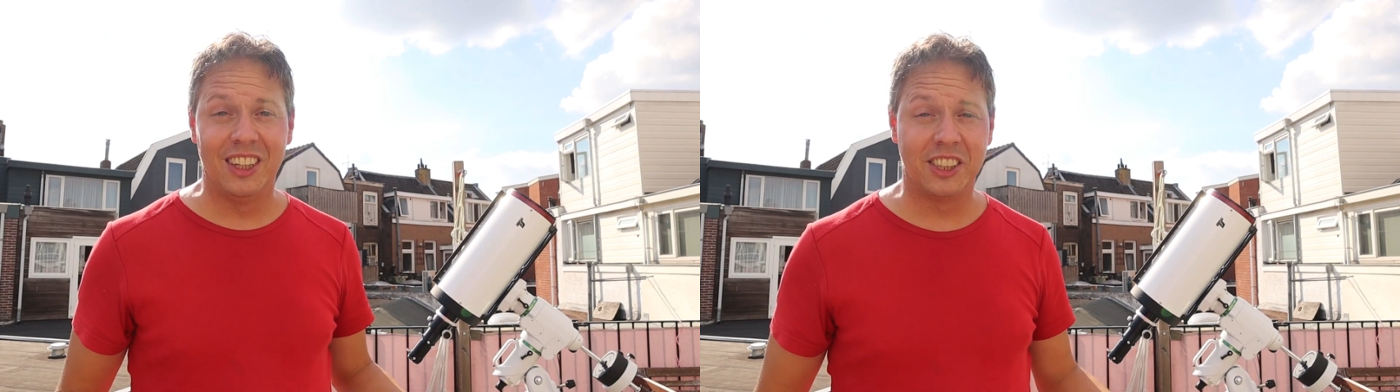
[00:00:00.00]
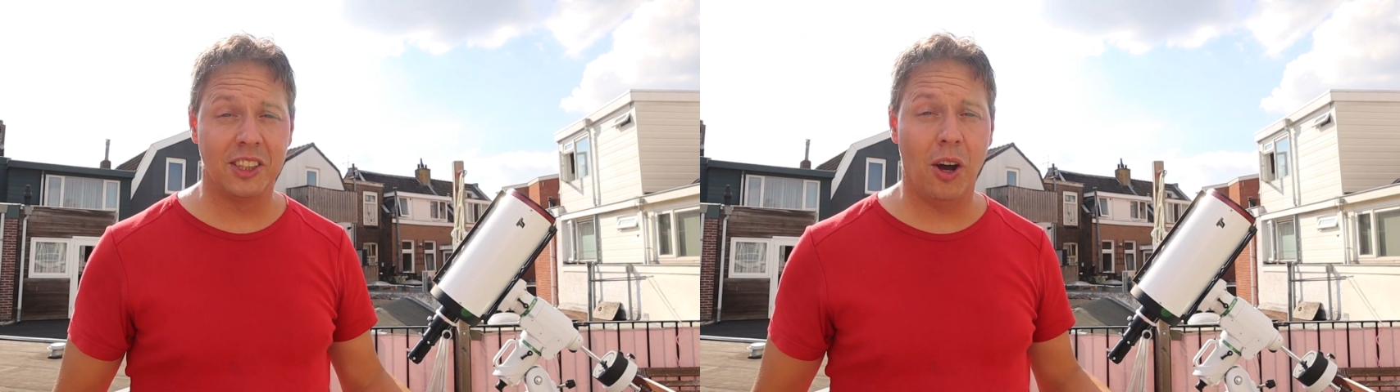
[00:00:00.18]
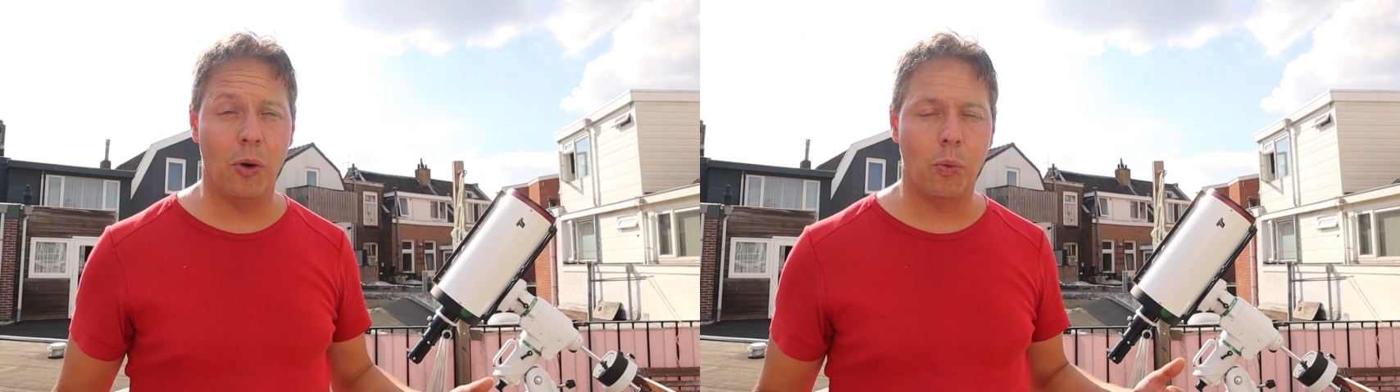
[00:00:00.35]

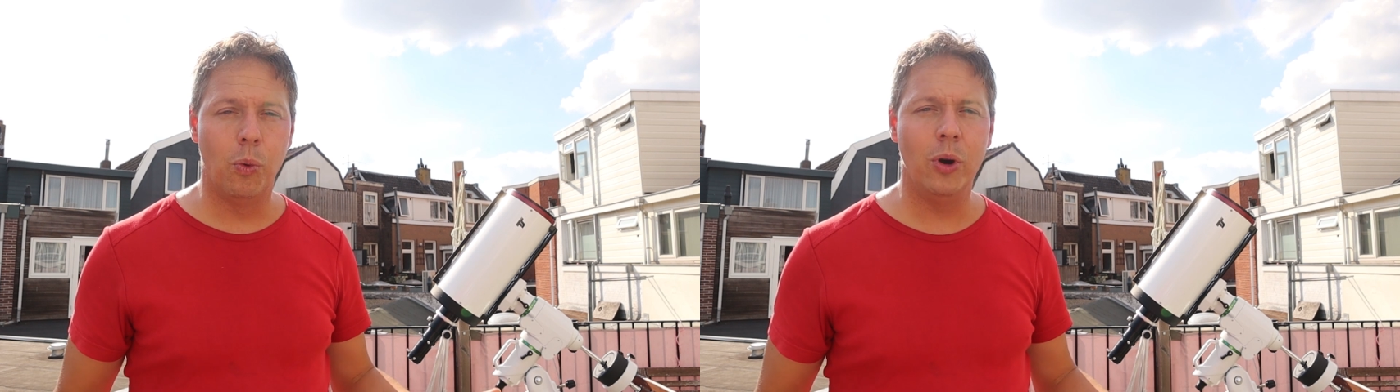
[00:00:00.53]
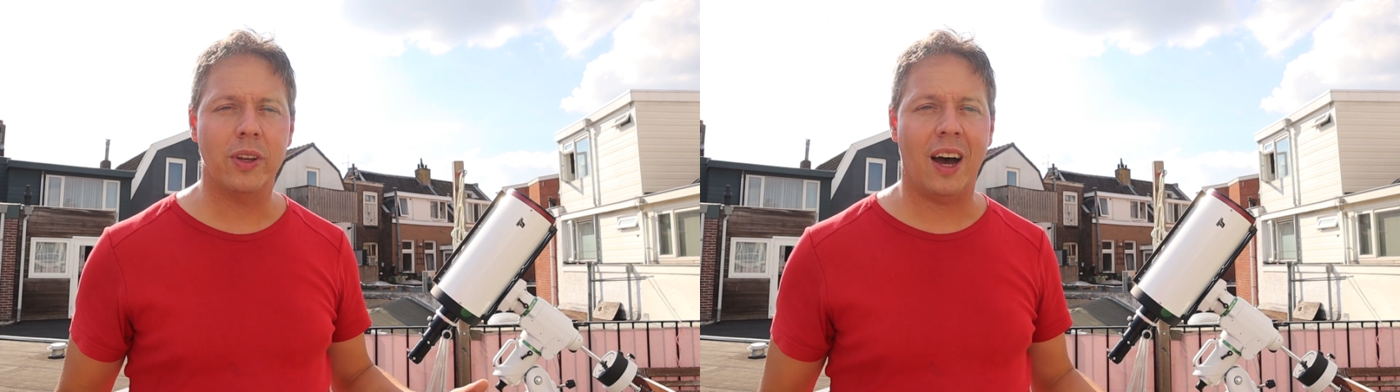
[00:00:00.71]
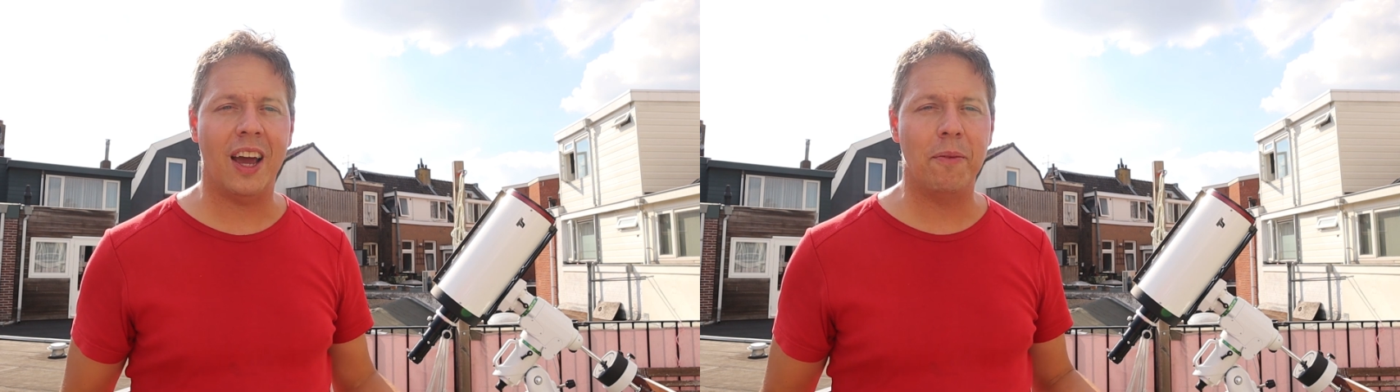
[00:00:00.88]
So
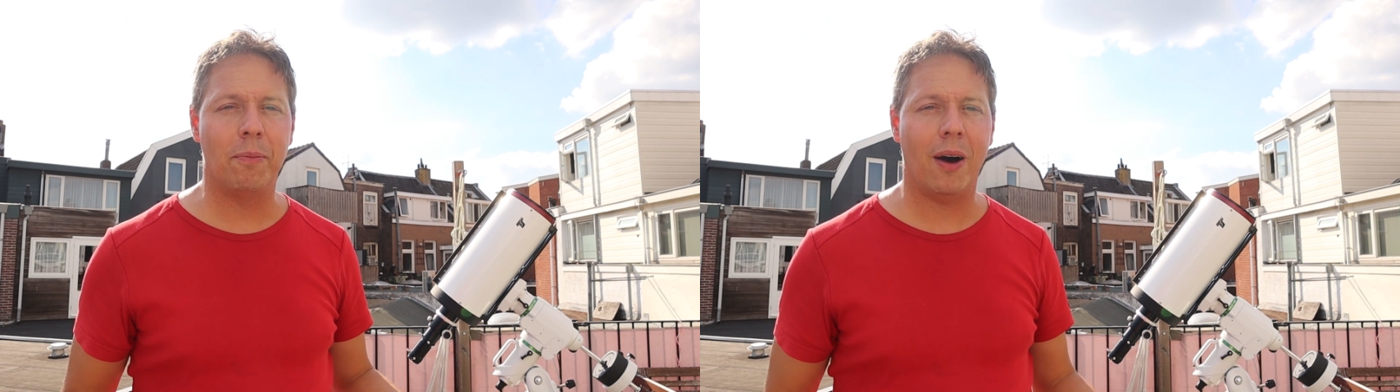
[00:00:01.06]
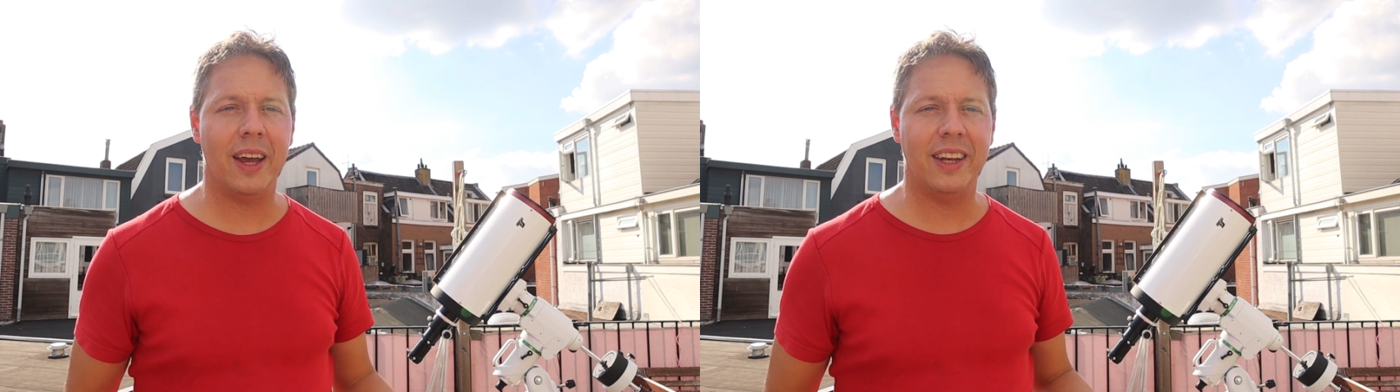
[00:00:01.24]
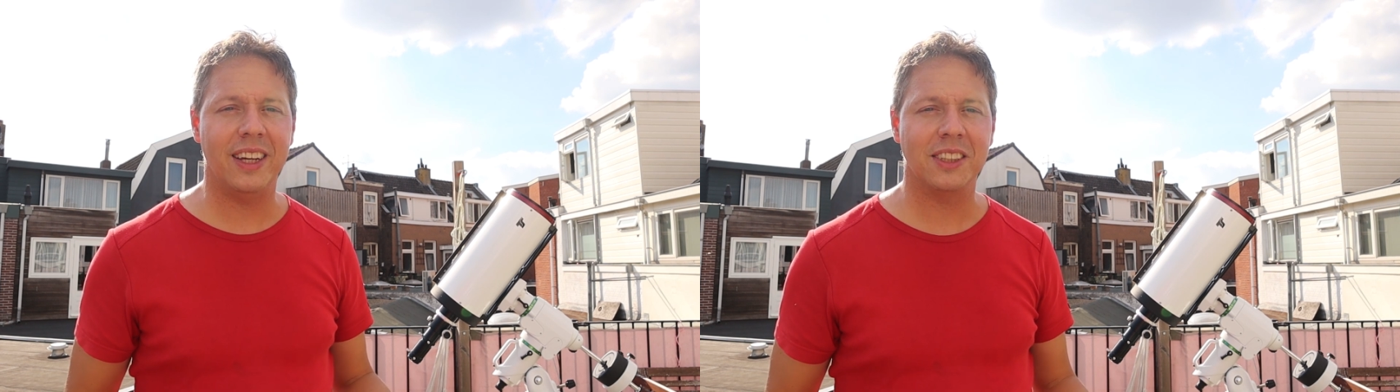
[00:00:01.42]
would I
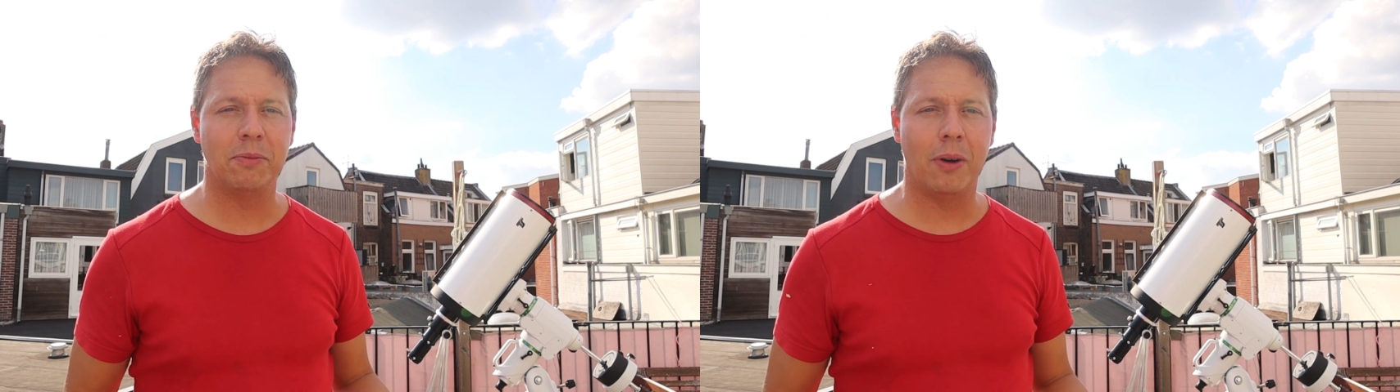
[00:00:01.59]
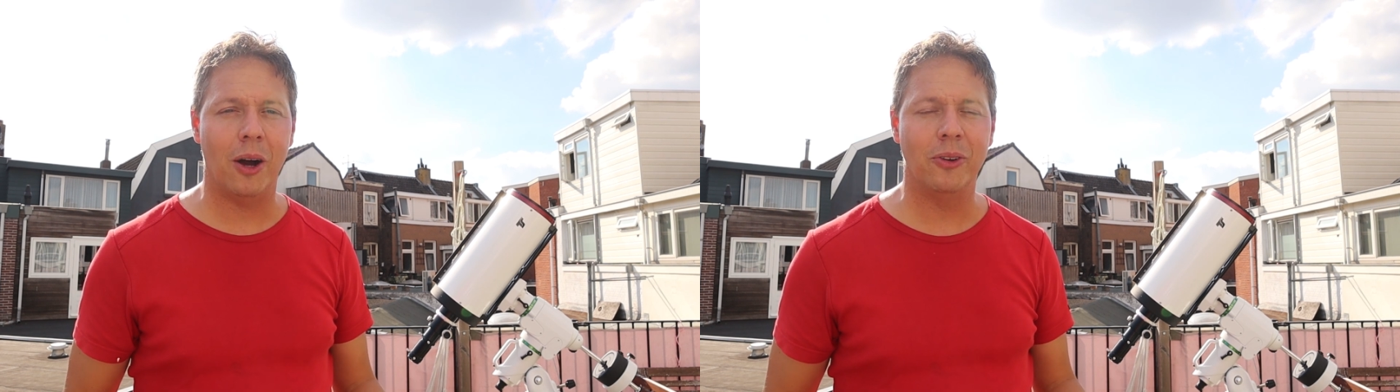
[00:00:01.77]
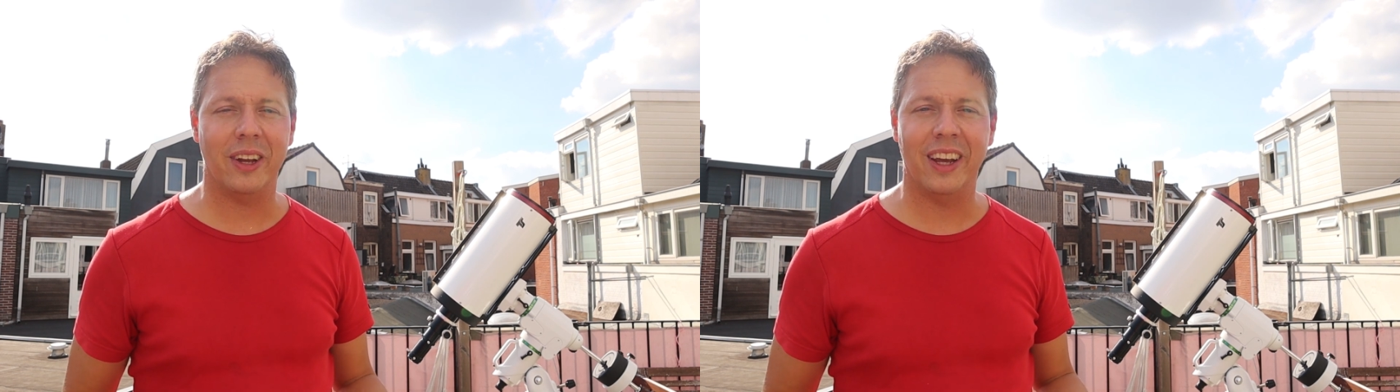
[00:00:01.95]
buy this
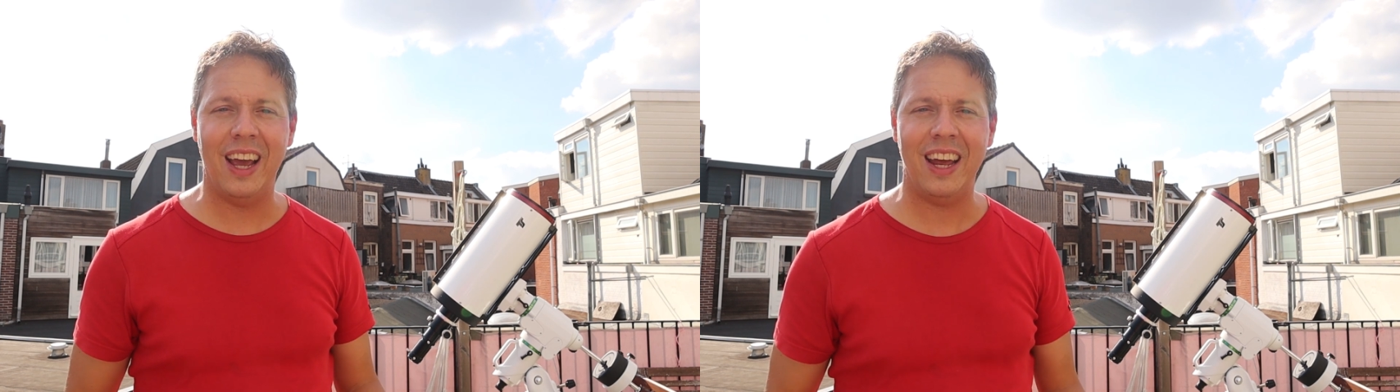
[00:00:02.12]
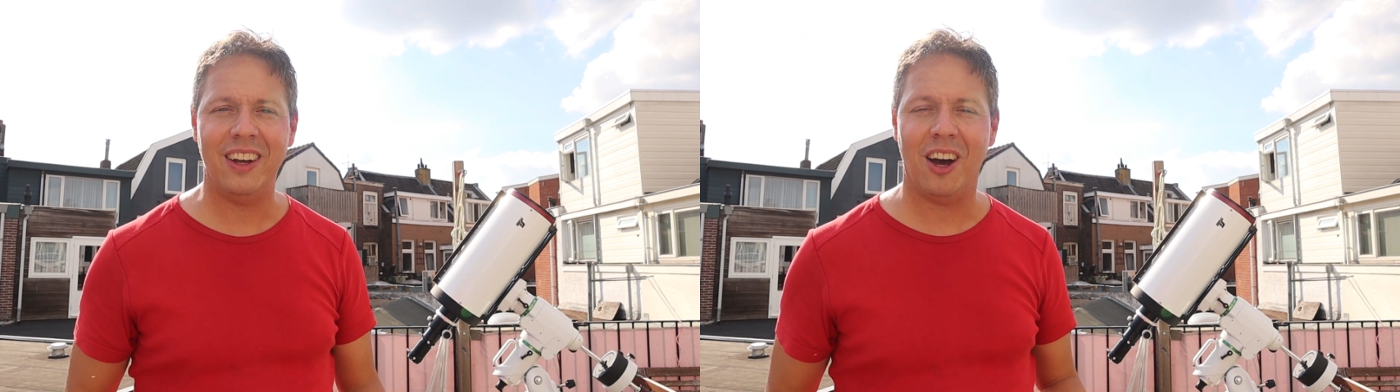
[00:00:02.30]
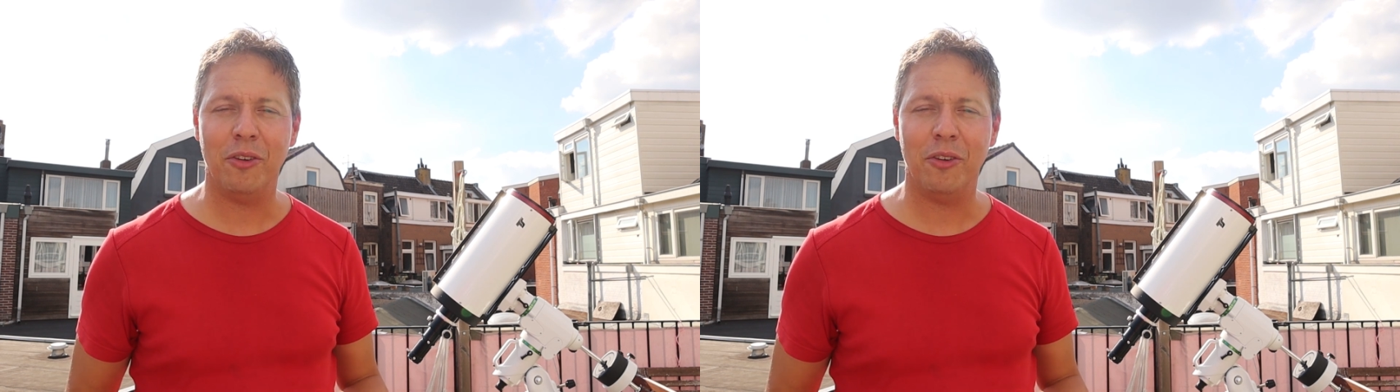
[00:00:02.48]
mount again